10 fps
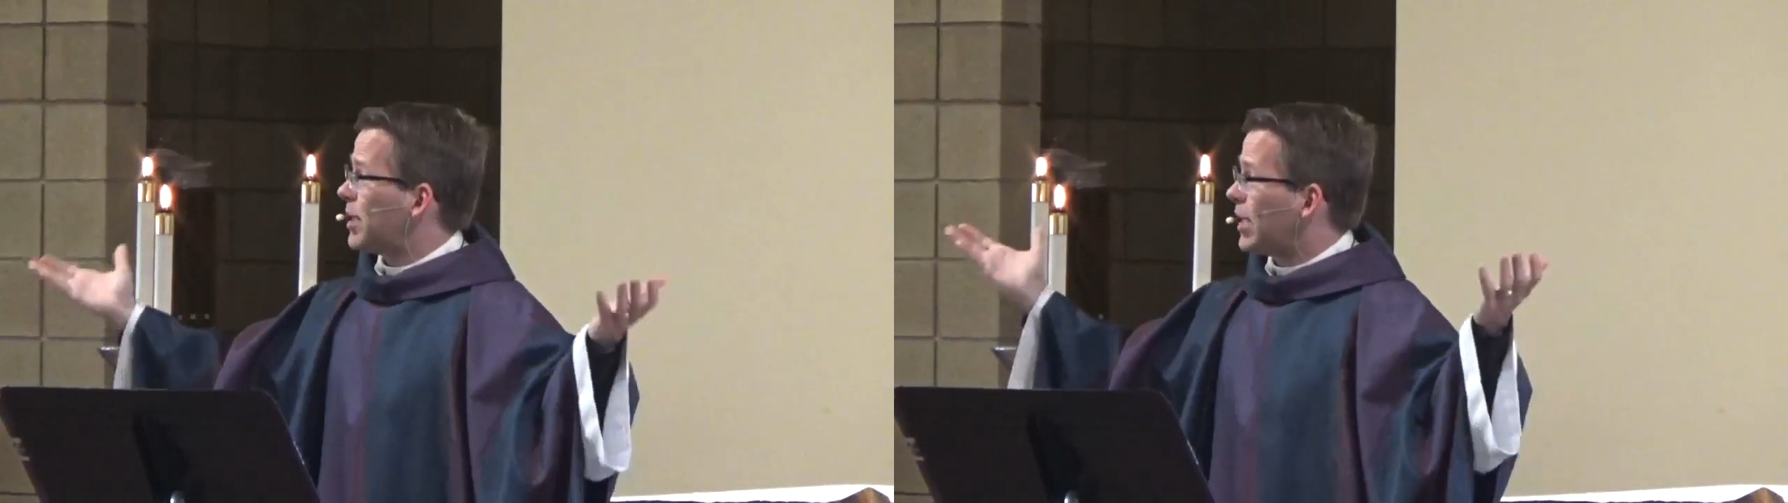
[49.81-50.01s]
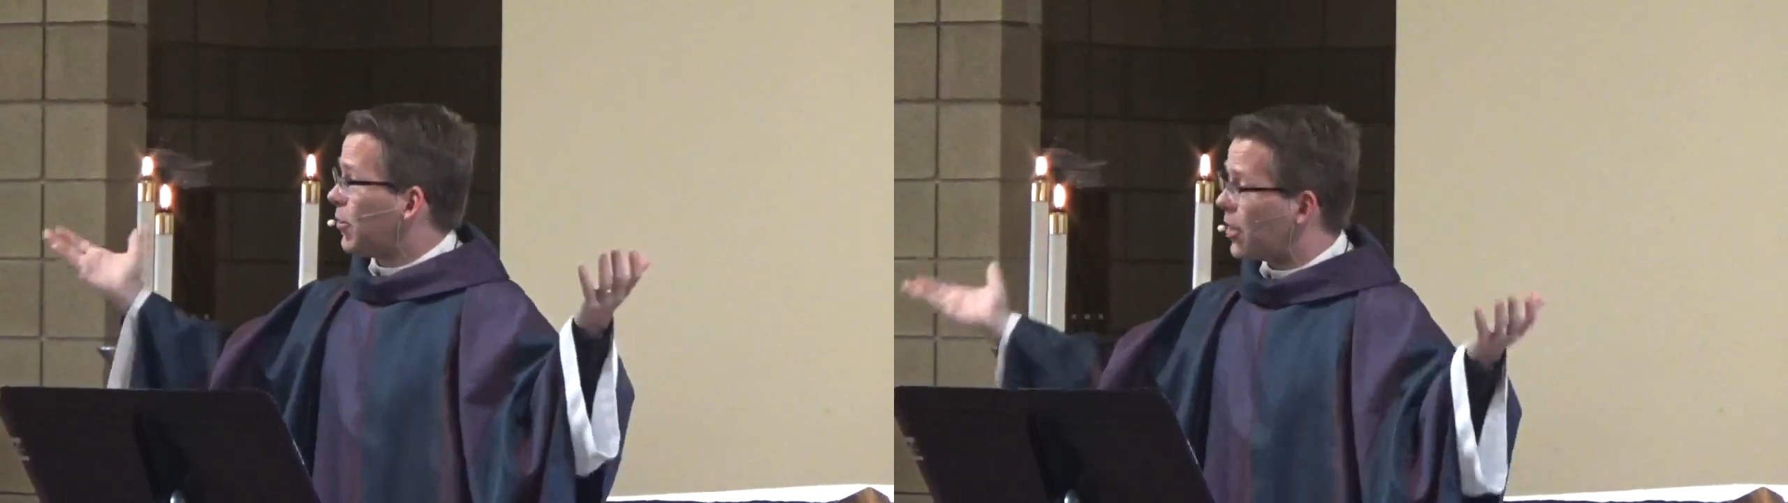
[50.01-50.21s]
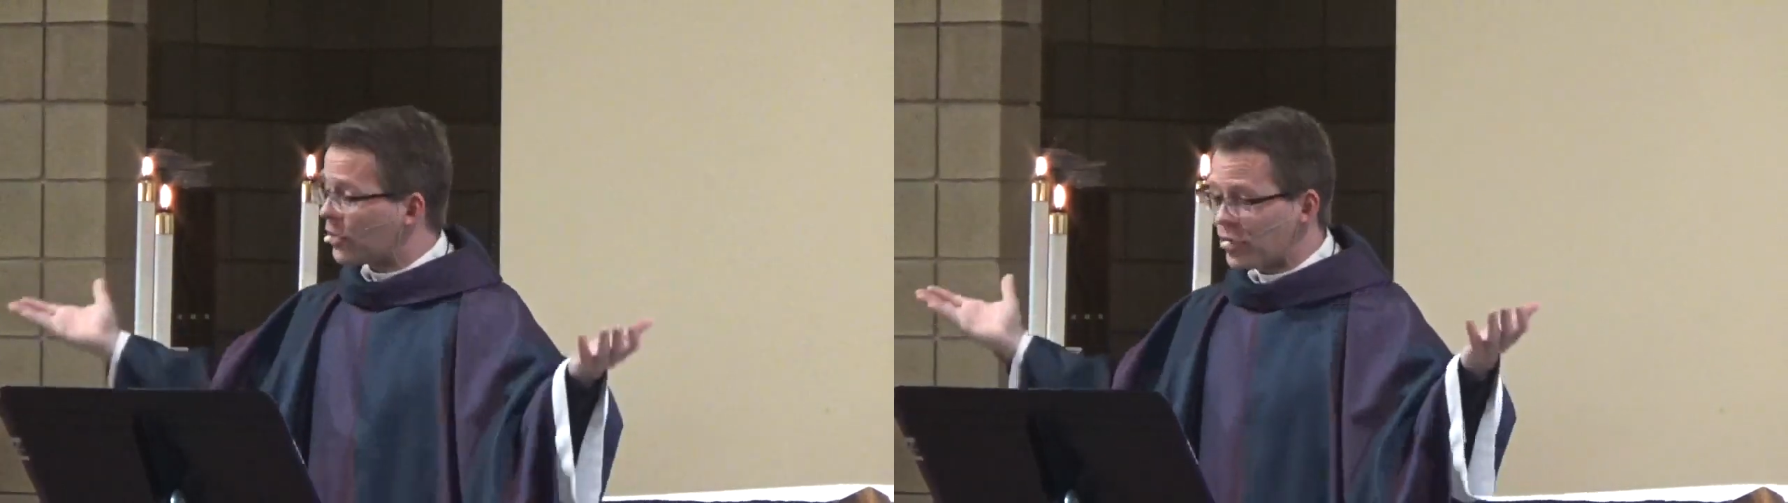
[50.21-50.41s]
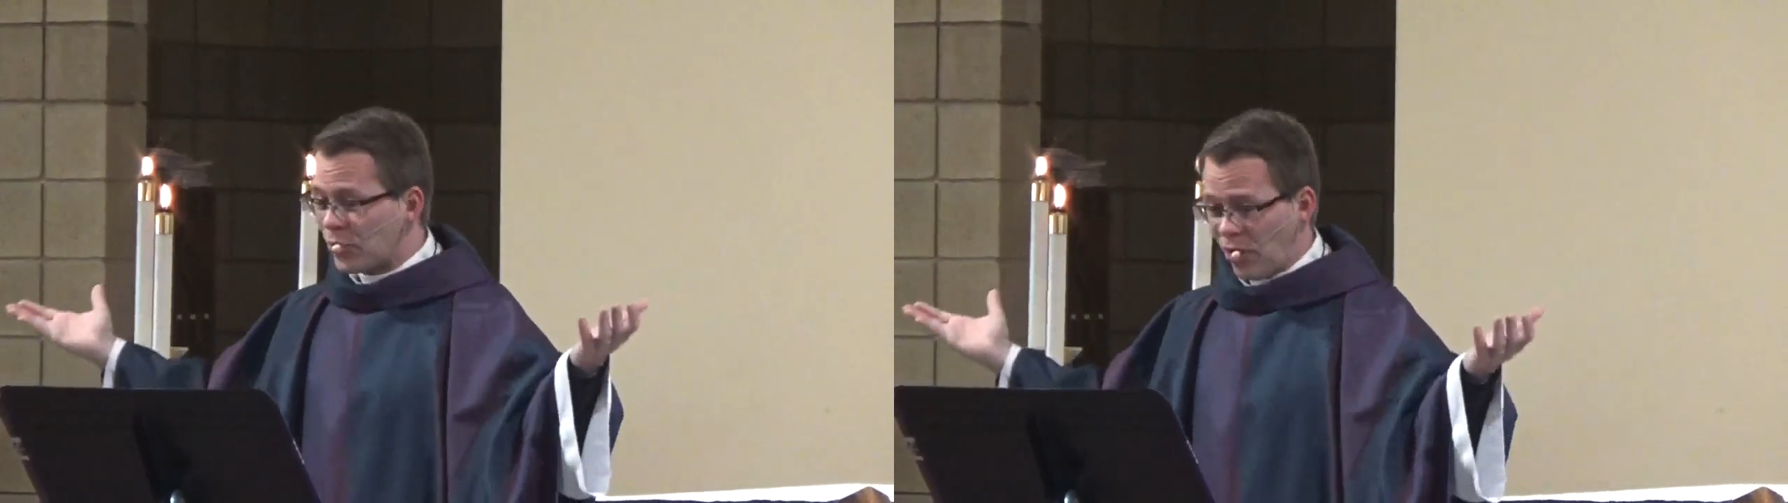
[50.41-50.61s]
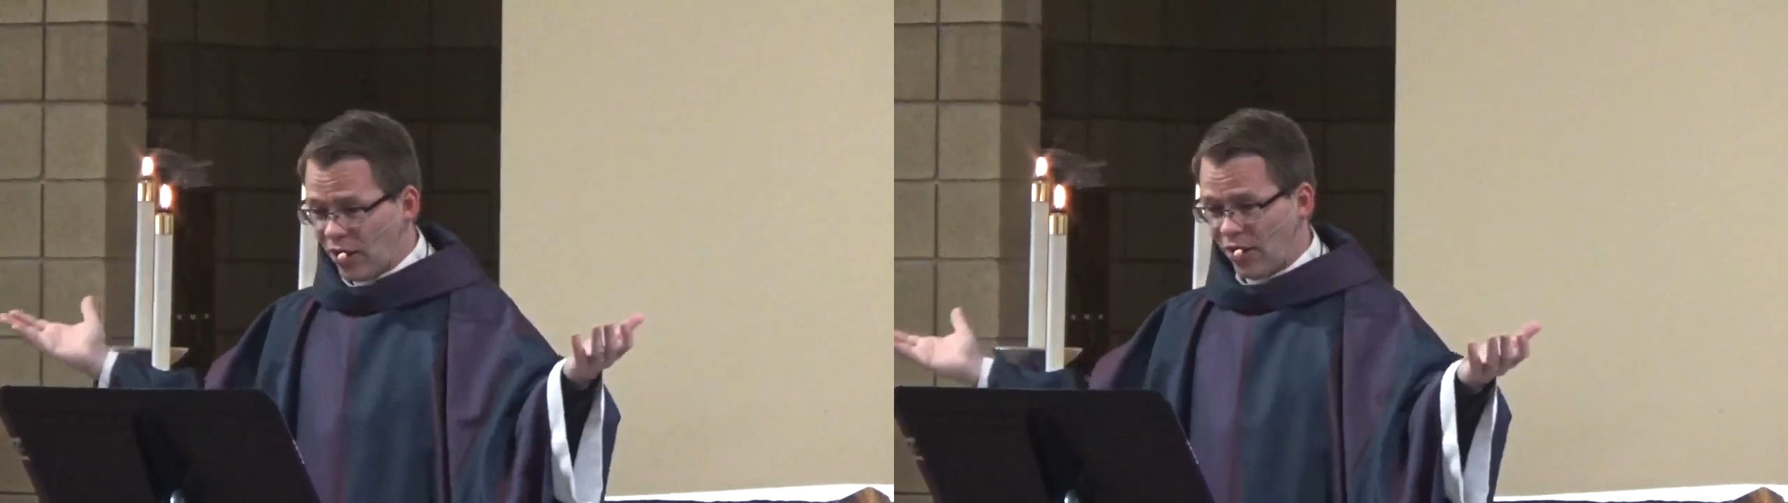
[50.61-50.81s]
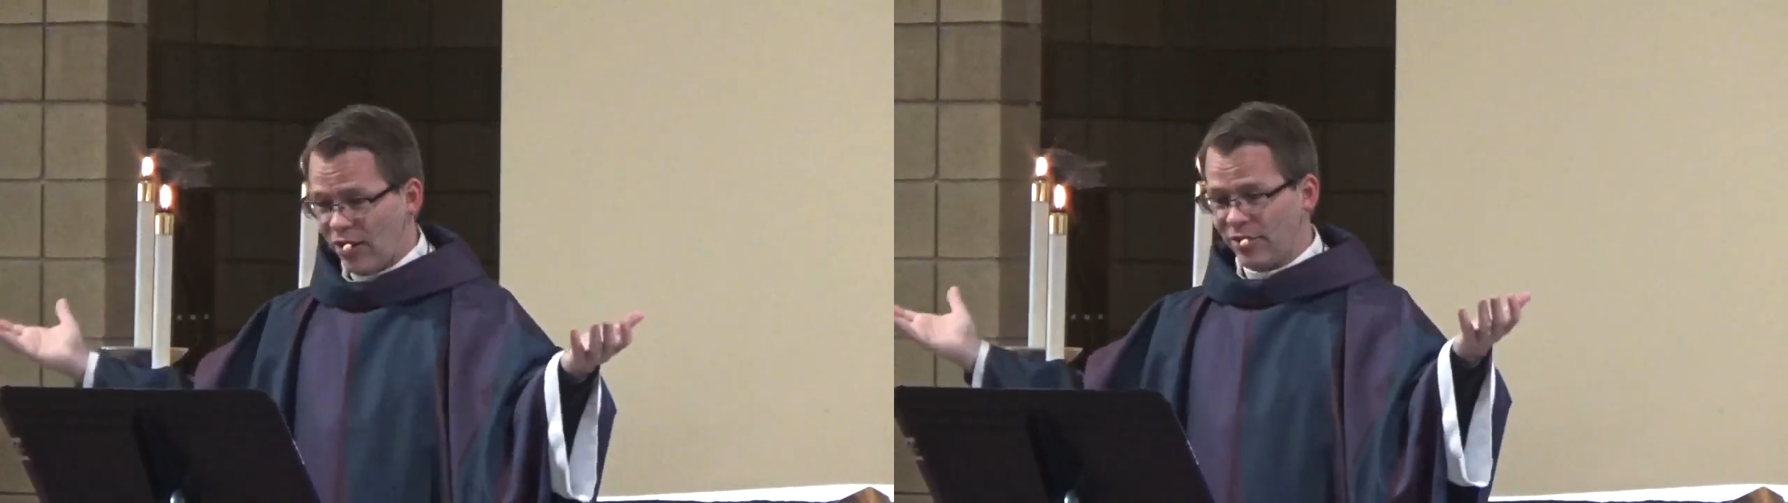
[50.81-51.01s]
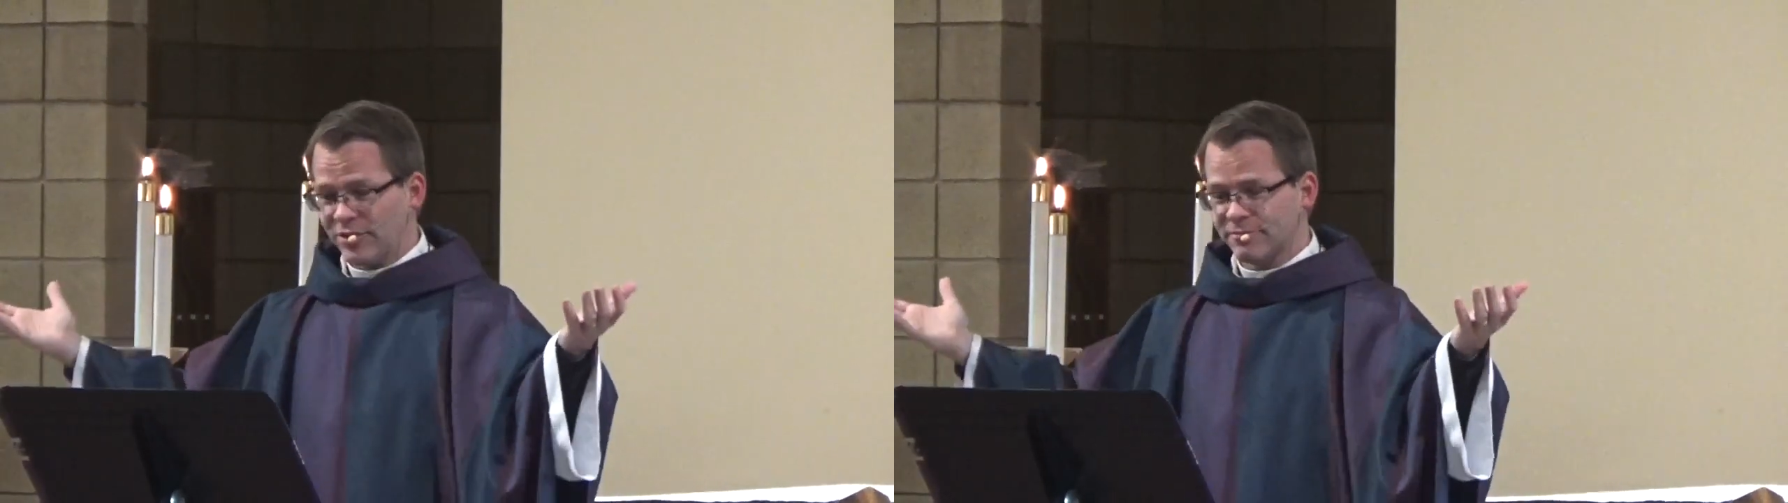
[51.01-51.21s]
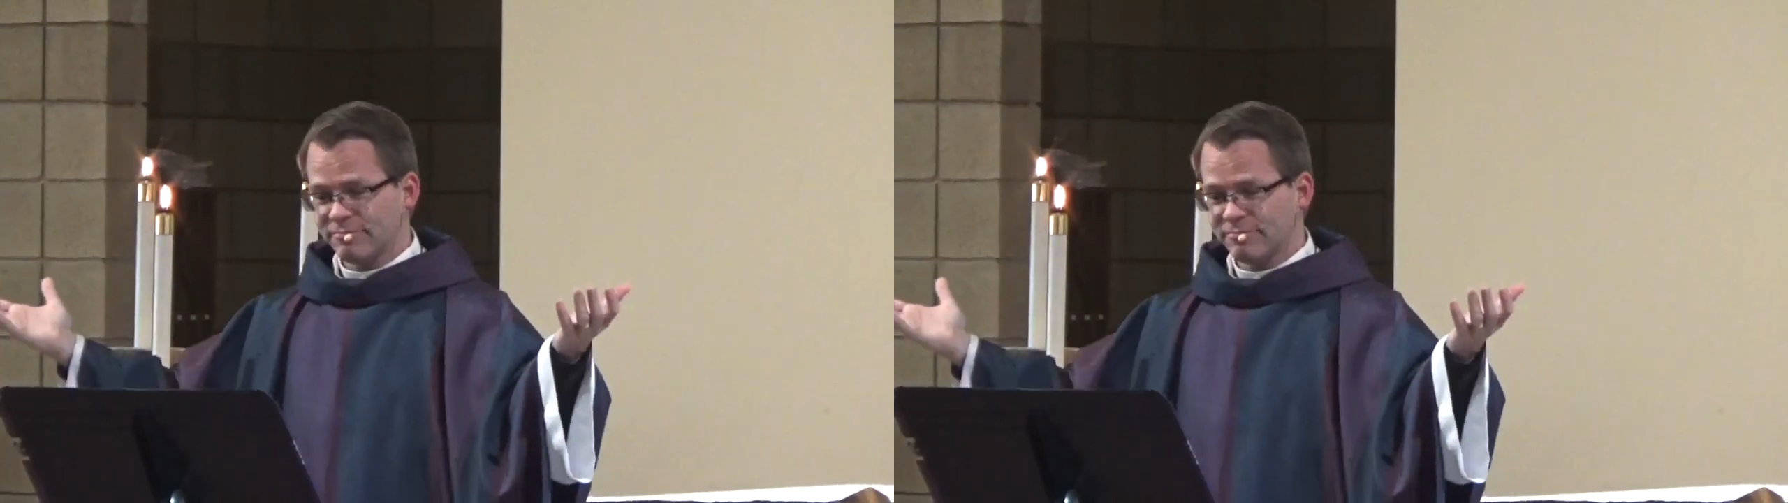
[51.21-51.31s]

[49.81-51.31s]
be with you all."